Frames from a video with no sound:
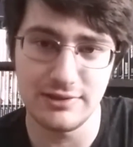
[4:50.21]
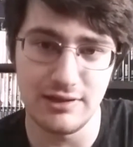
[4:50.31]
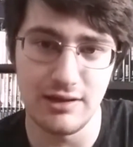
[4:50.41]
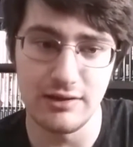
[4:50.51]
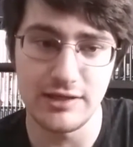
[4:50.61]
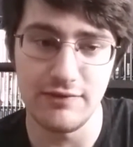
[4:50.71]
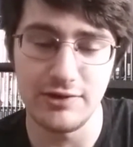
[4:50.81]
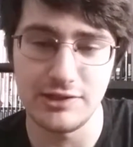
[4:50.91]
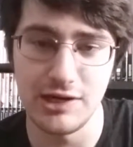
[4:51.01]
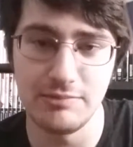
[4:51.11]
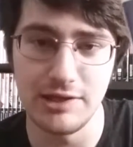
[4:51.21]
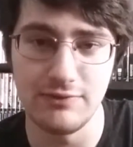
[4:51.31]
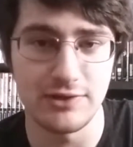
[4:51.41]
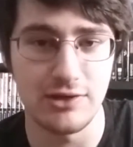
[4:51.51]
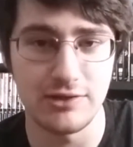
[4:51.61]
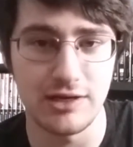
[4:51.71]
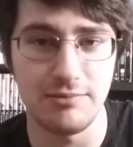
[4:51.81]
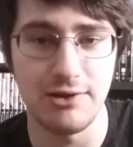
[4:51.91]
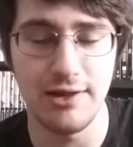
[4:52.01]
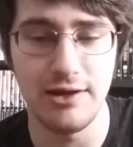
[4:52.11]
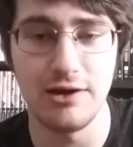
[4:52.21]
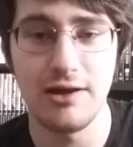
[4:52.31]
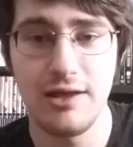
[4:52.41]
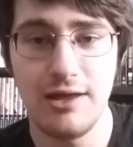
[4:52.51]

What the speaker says: Salvation Army, which I'll talk about later,